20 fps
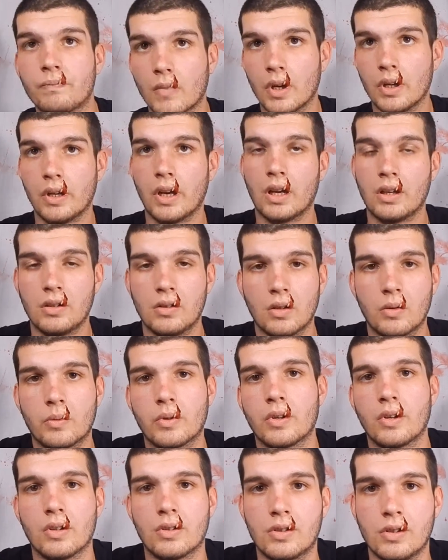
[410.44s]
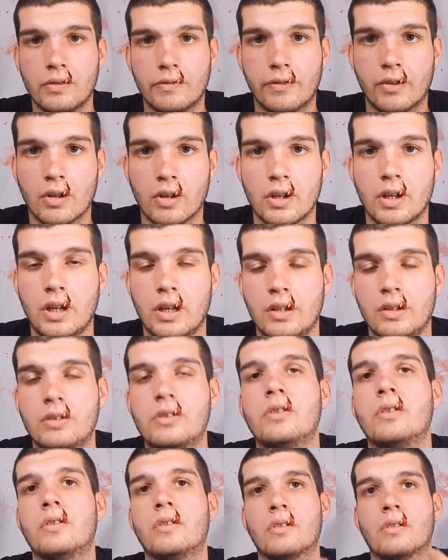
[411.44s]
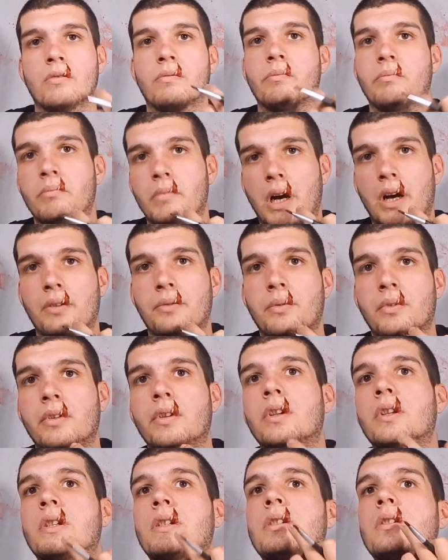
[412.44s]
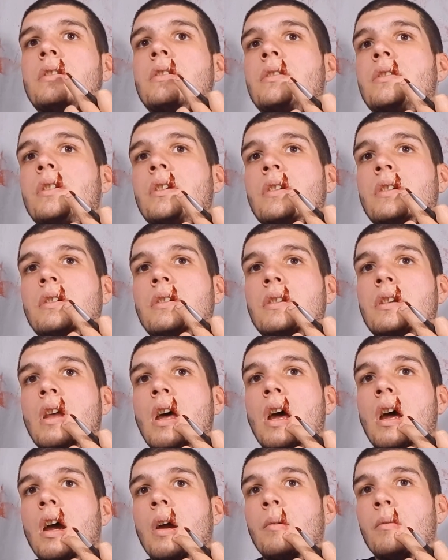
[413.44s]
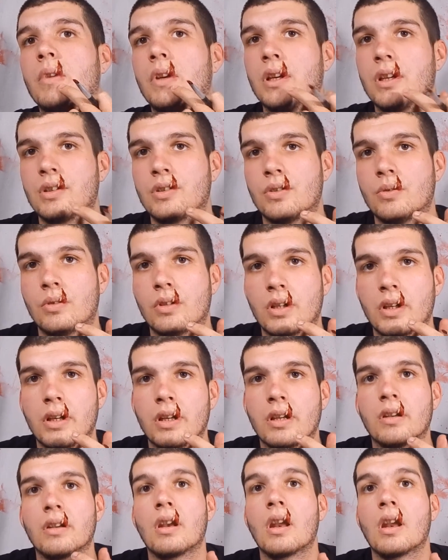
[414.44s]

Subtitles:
And now you don't want to go too far into your mouth with this, just because you'll get